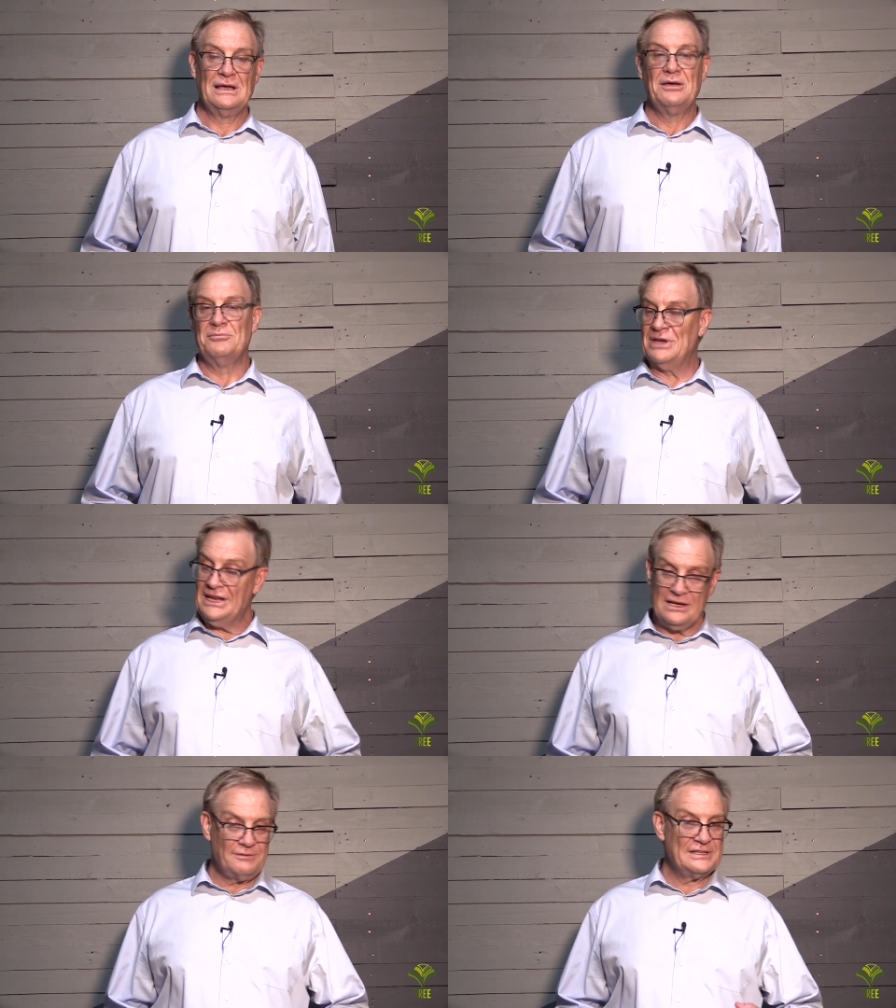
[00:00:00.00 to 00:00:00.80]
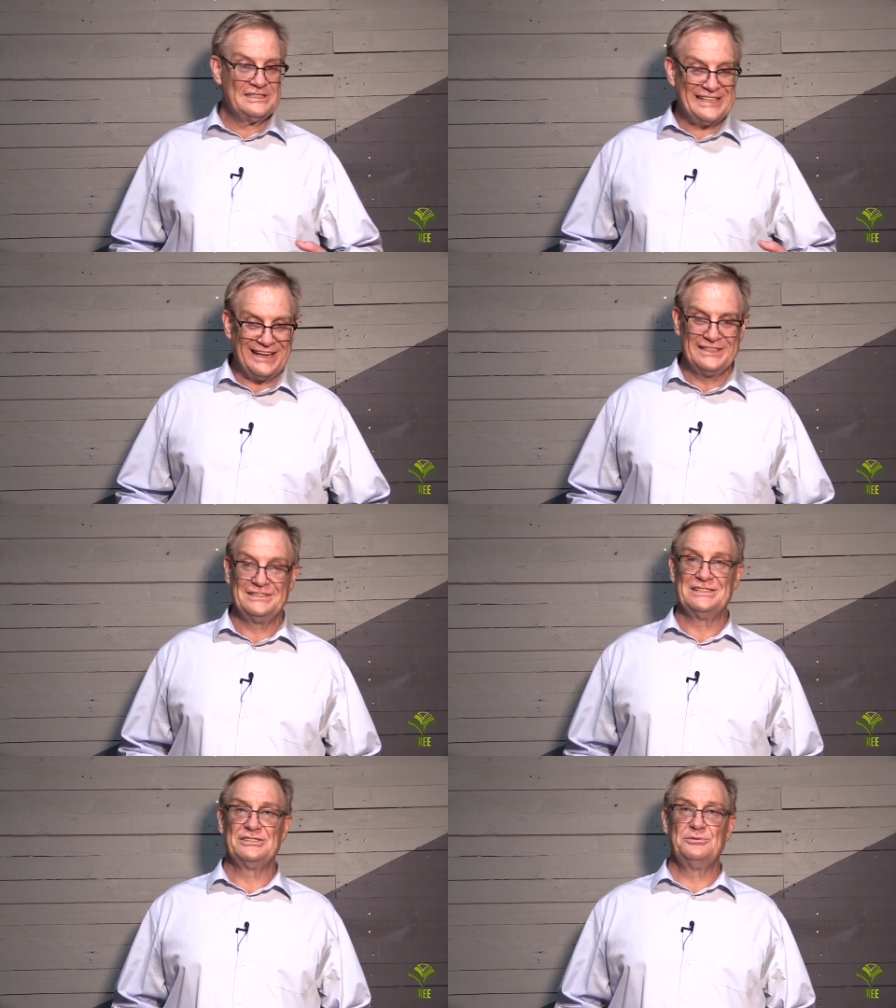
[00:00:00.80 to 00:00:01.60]
Many of the
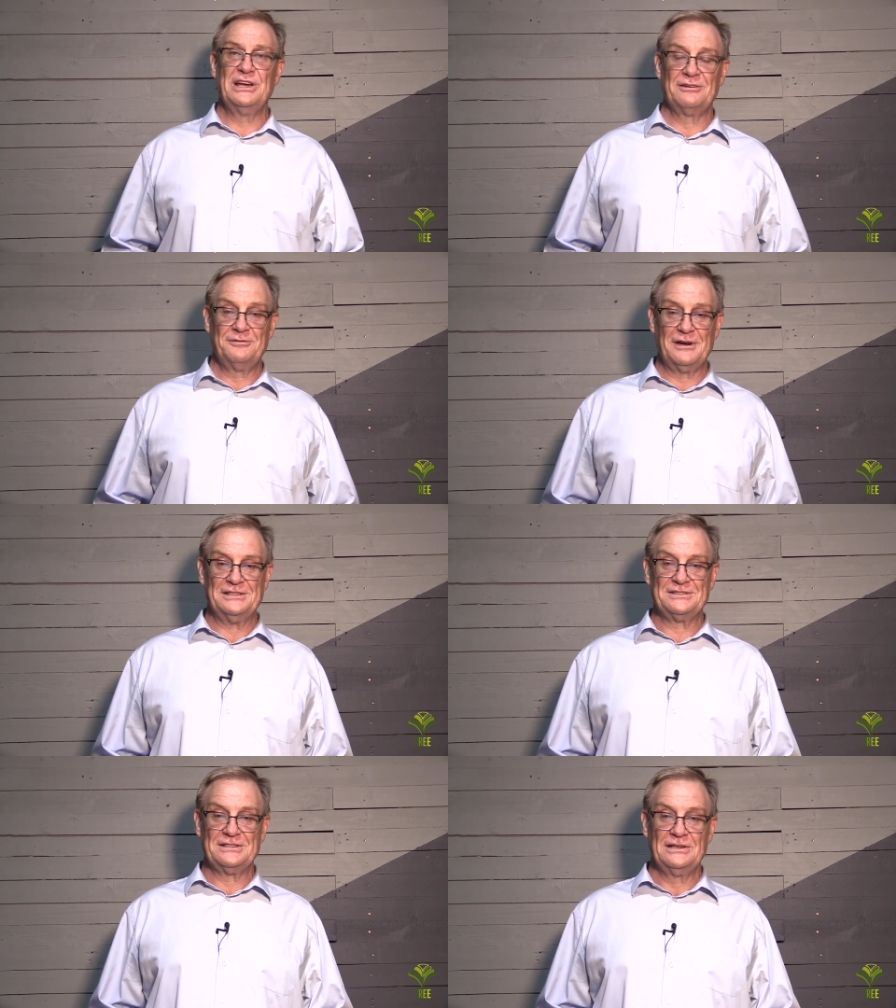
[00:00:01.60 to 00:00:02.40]
challenges we have faced